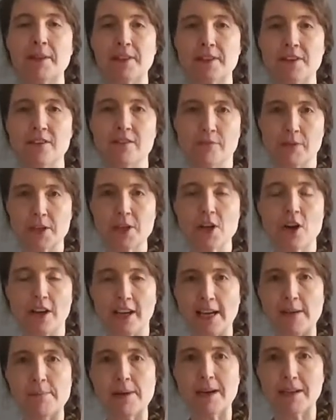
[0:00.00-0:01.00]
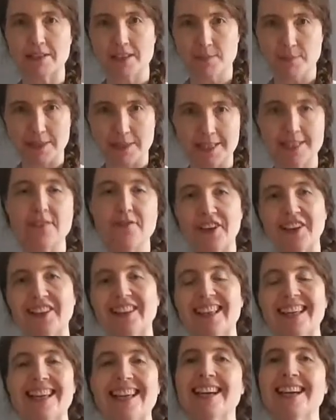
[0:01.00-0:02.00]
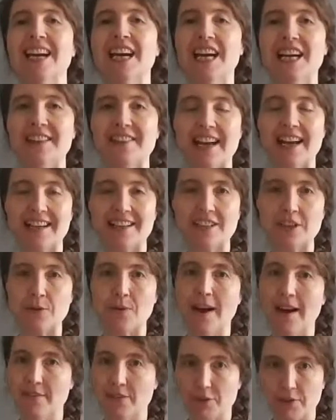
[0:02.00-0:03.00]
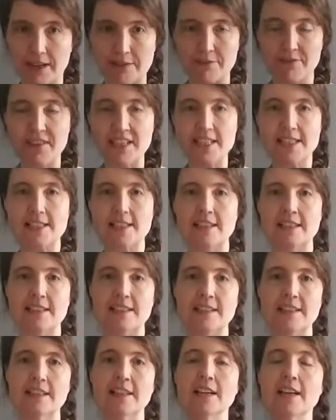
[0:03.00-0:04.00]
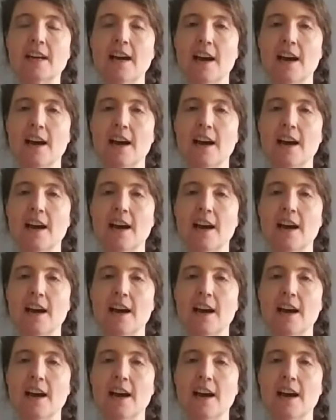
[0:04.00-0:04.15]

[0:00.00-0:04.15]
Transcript: But we're talking about specifically that you have the right visa,